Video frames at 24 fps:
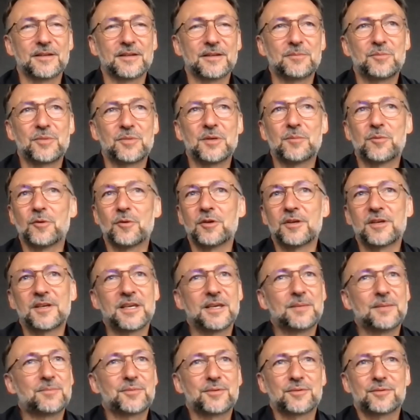people
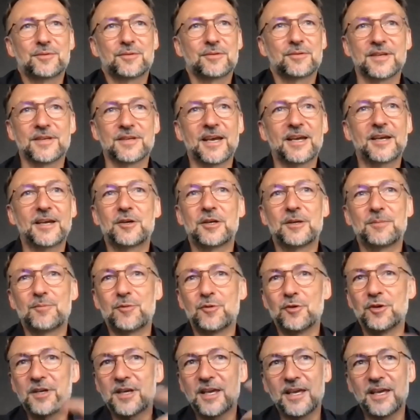keep
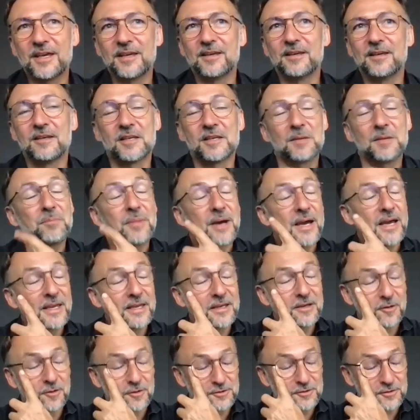looking, keep
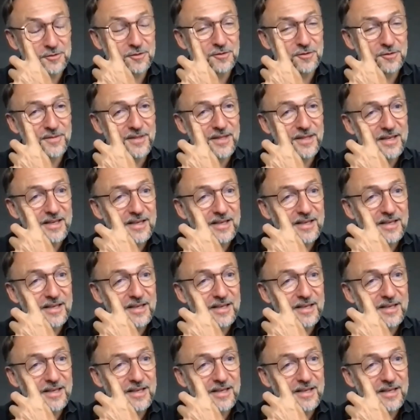buying also,